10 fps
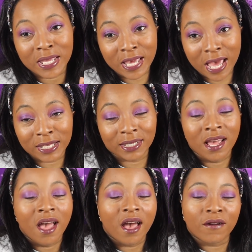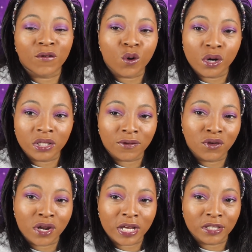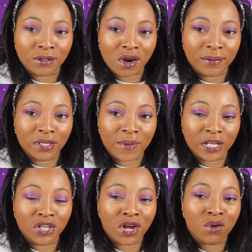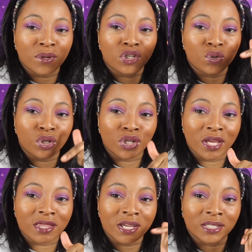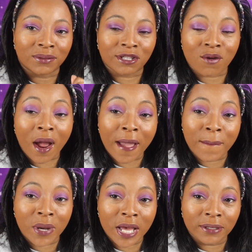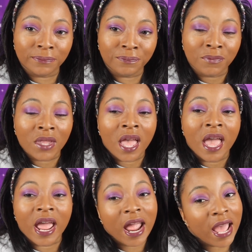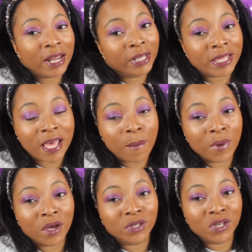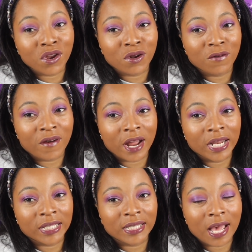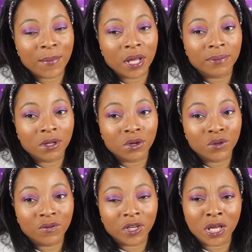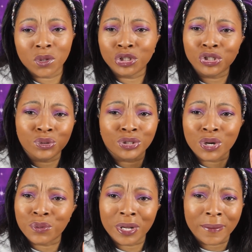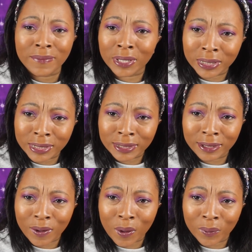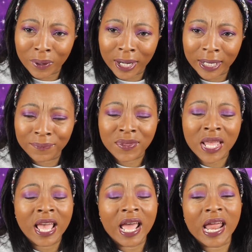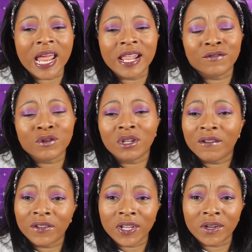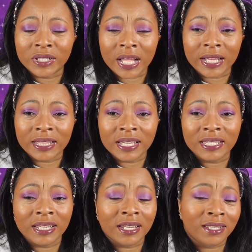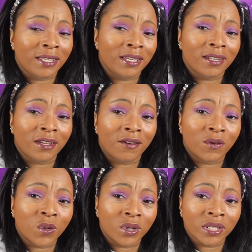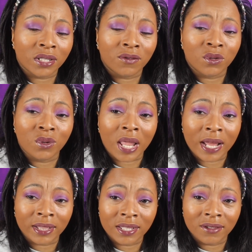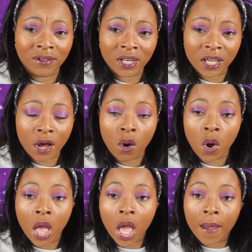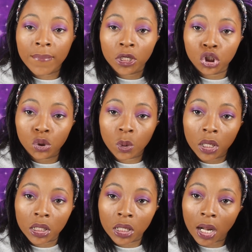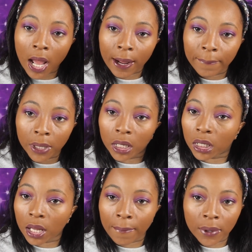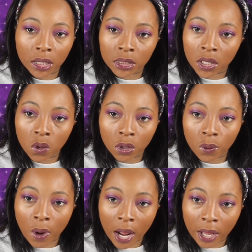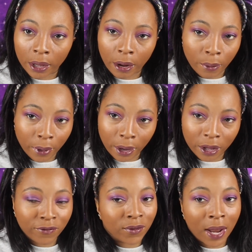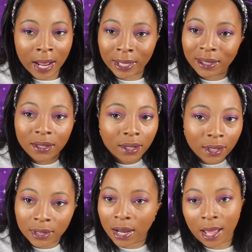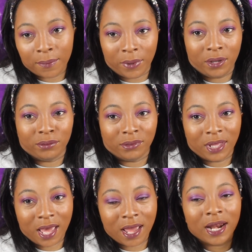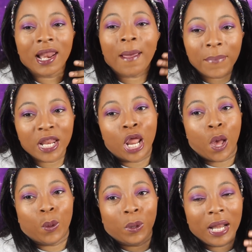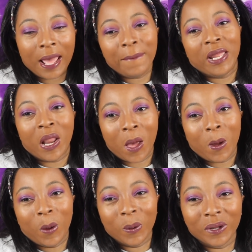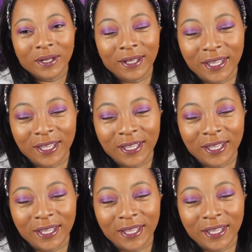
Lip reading: Yes, and of course, if you're not subscribed to my channel, be sure to hit that subscribe button and hit that bell so you're notified next time I upload a new video, because you don't want to miss it. All right, and if you love videos like this, and in the end, of course, if you like this video, make sure you hit the like button. I mean, it's only right. All right, if you like it, hit the like button. Okay, let me know.